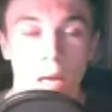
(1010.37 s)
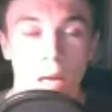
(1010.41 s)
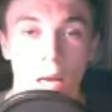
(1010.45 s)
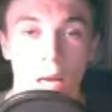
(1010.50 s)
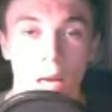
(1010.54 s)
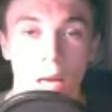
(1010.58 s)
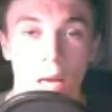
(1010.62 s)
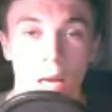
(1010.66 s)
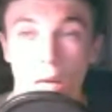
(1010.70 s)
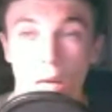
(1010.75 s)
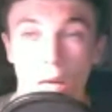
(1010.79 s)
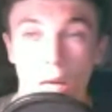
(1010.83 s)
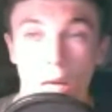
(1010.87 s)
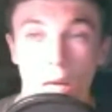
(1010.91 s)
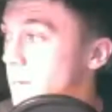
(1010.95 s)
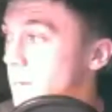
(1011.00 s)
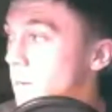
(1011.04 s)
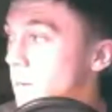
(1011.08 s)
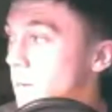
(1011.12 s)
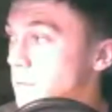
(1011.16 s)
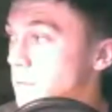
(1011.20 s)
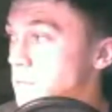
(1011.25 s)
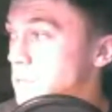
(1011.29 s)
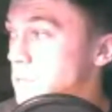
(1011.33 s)
and
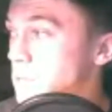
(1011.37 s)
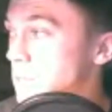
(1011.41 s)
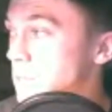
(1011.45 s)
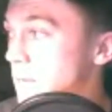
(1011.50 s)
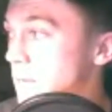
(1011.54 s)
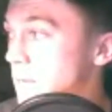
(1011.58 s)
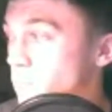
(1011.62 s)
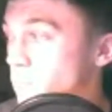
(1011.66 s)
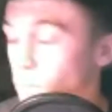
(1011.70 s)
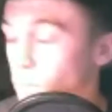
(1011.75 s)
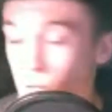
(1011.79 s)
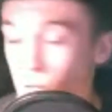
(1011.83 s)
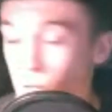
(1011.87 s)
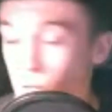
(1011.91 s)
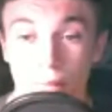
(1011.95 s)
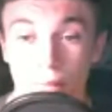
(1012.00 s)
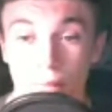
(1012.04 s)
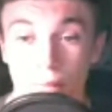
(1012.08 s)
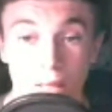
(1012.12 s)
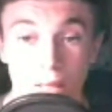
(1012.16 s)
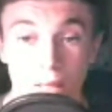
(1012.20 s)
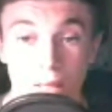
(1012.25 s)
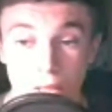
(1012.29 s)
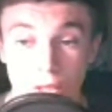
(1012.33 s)

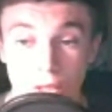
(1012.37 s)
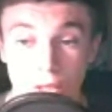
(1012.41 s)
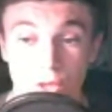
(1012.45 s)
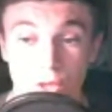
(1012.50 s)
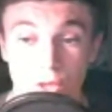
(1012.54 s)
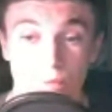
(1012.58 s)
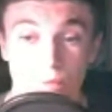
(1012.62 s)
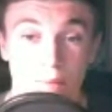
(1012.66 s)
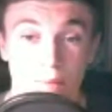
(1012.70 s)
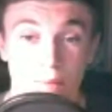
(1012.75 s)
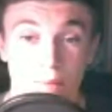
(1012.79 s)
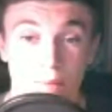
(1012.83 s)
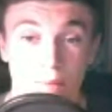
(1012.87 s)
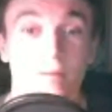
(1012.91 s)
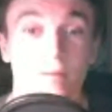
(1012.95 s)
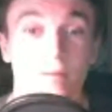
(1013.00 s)
such as myself,